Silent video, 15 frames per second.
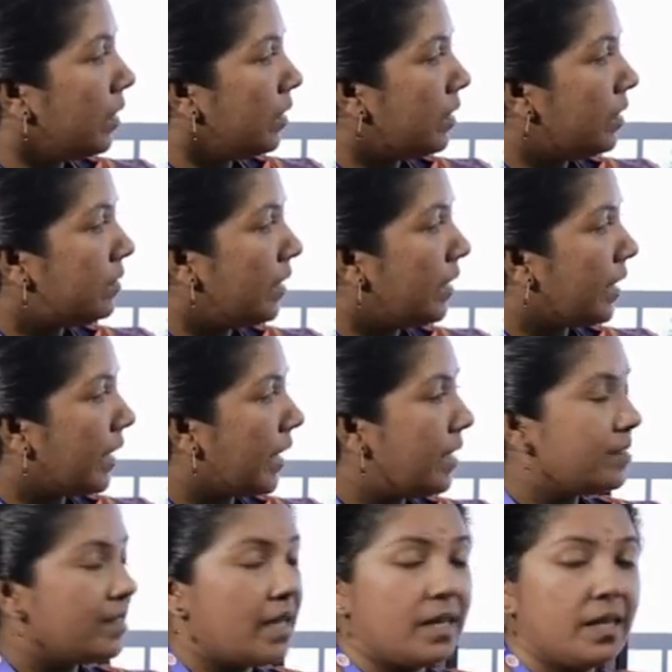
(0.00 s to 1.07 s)
this
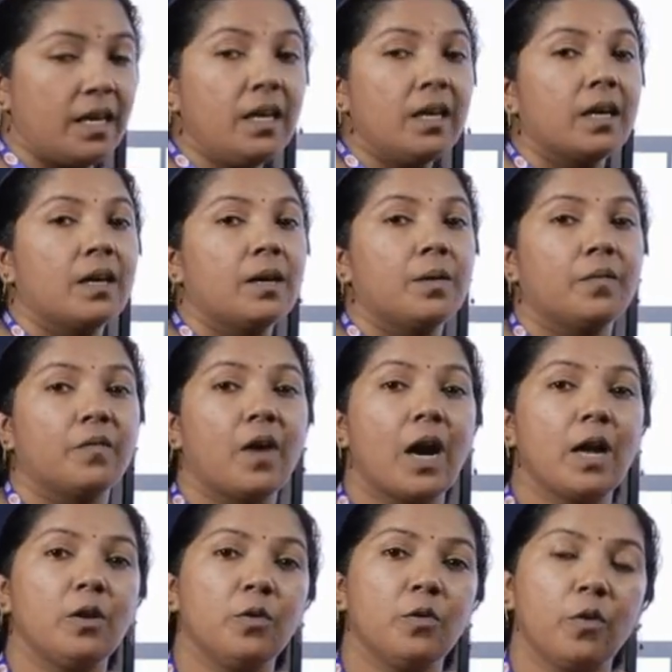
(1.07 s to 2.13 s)
indicates that the
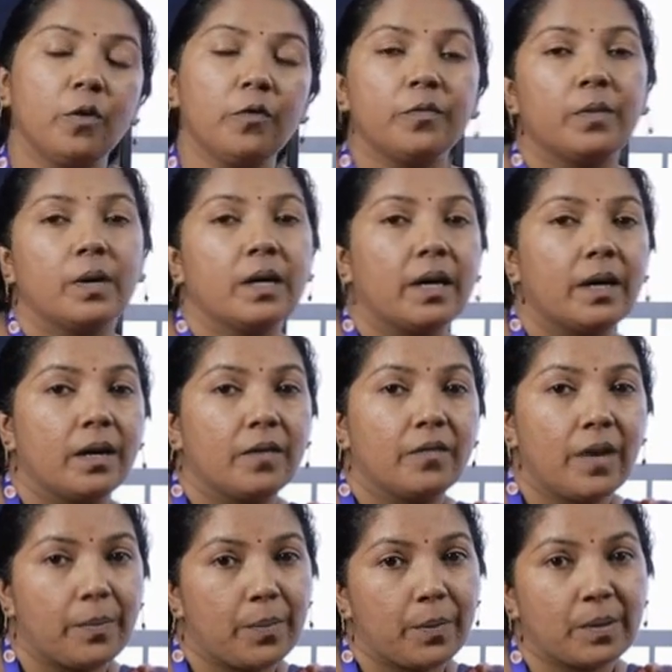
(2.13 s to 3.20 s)
value of
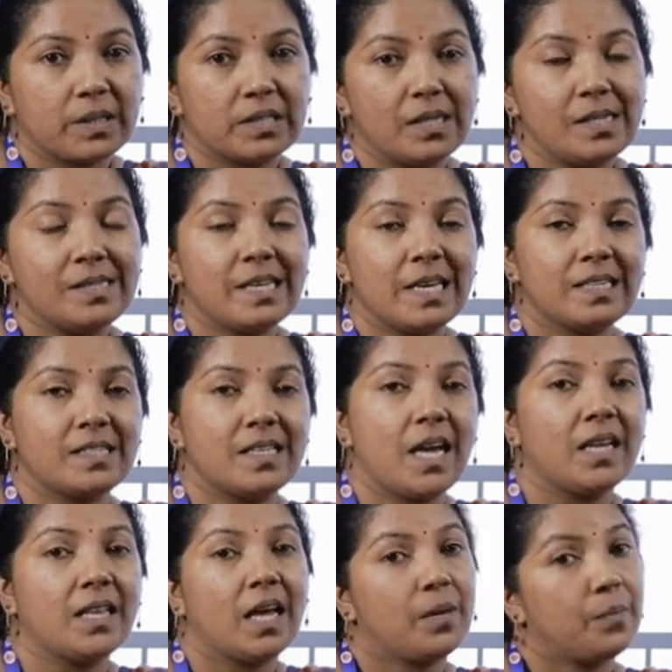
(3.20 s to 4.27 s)
vapor pressure is less
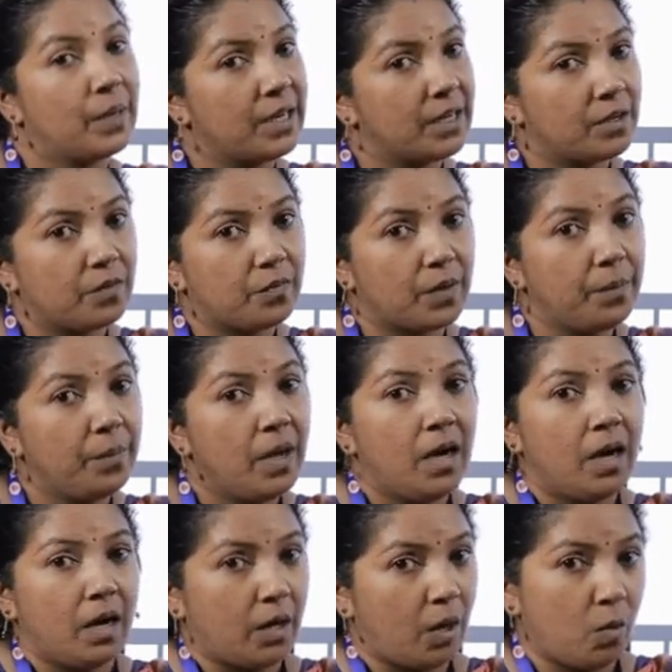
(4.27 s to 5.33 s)
than that predicted from
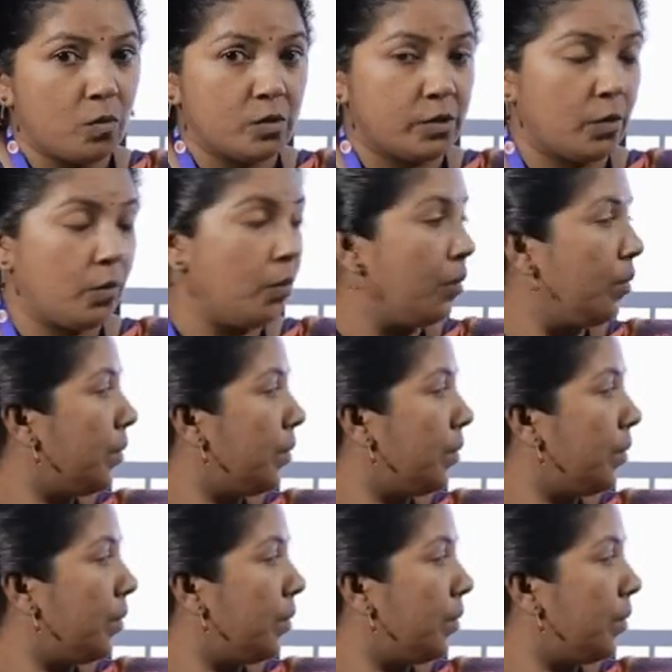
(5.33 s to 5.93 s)
Raoult's law.